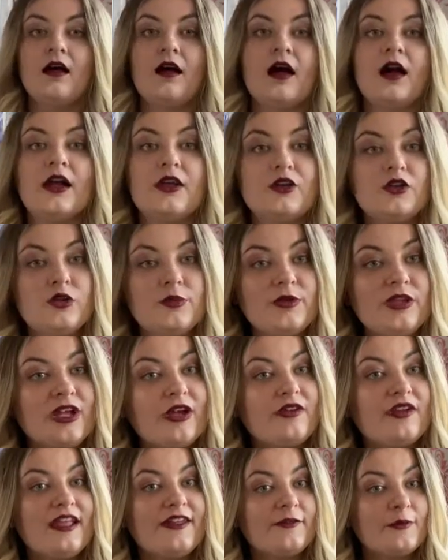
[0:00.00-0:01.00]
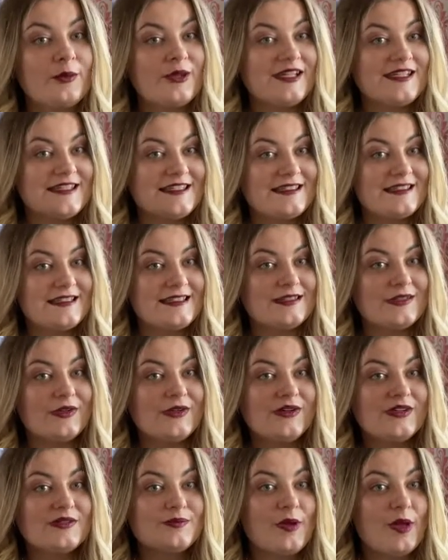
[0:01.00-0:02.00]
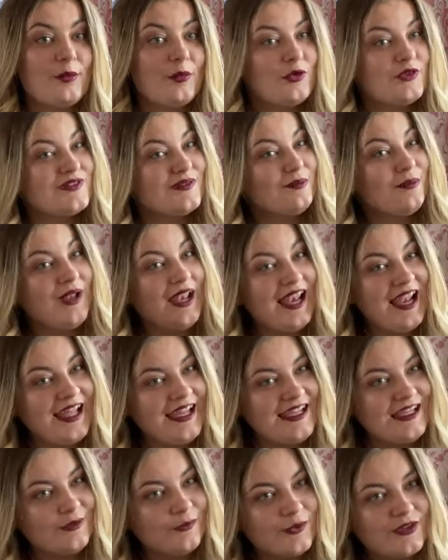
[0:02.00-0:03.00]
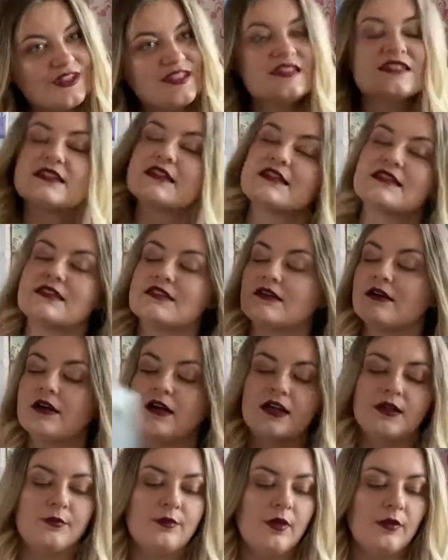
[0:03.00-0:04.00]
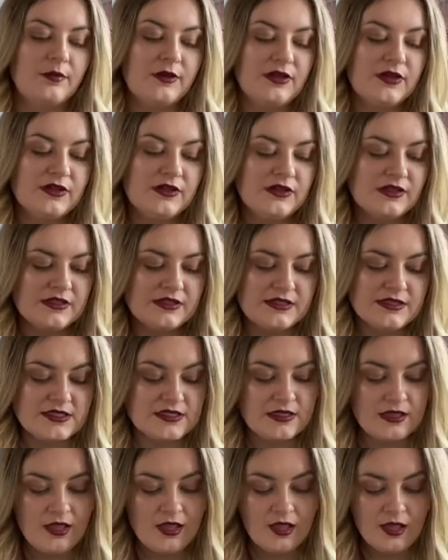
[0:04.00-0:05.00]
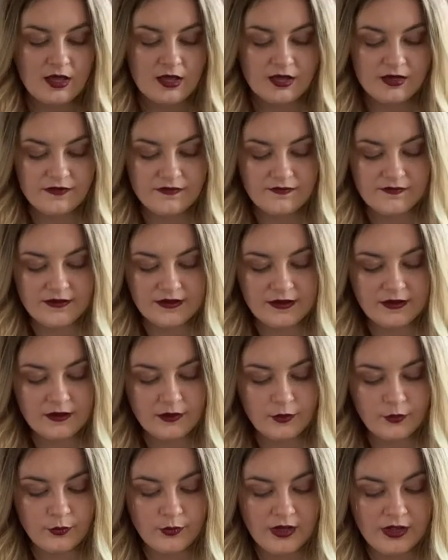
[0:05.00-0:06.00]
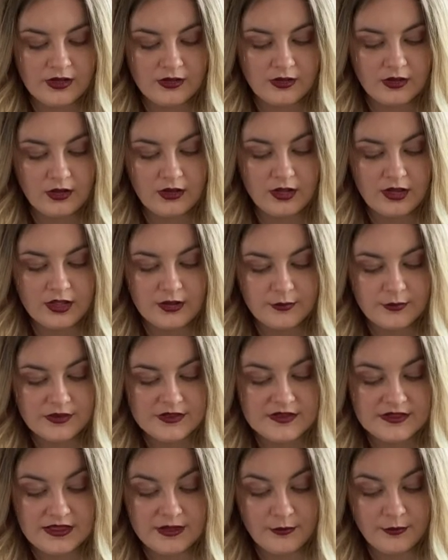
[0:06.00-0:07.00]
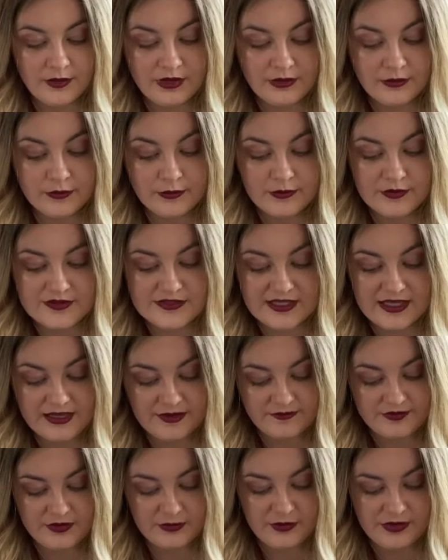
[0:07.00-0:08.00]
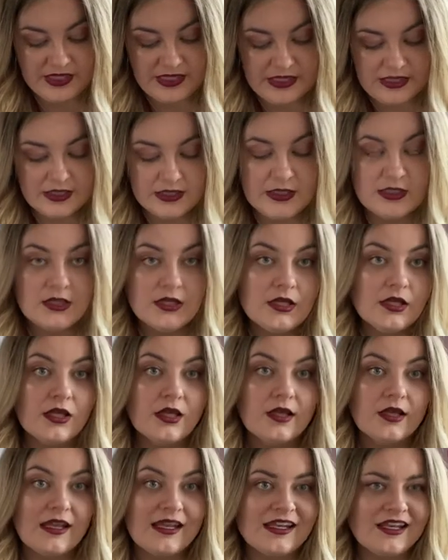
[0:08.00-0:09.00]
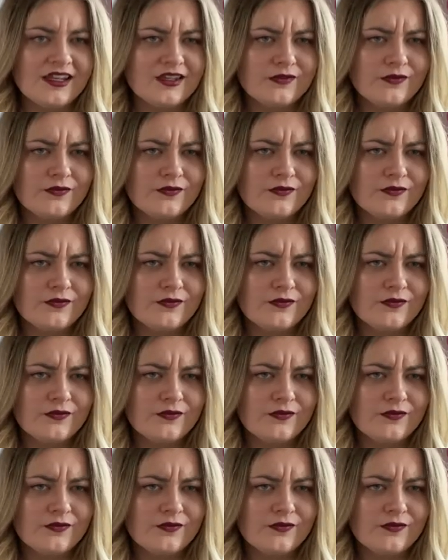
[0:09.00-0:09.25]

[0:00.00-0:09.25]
normally only ever buy Disney socks, but I bought some plain ones this time because I figure when I'm in my course, I have to be in like